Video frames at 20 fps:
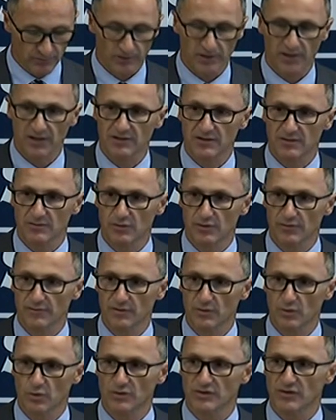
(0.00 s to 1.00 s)
We need to move
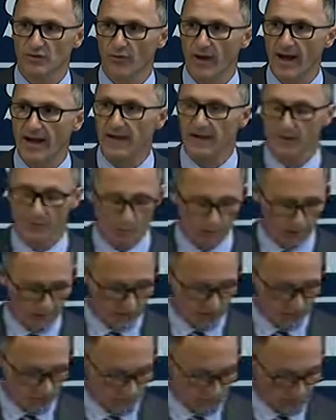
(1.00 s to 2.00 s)
towards greater
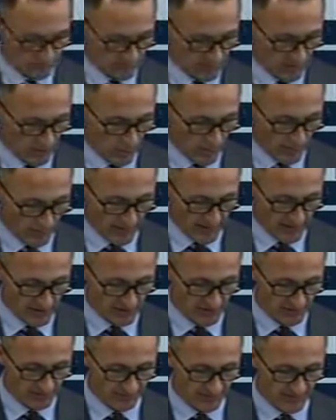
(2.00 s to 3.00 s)
regional
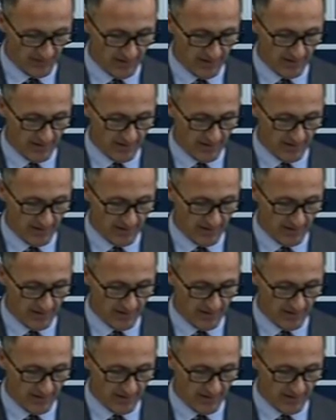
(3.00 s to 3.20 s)
cooperation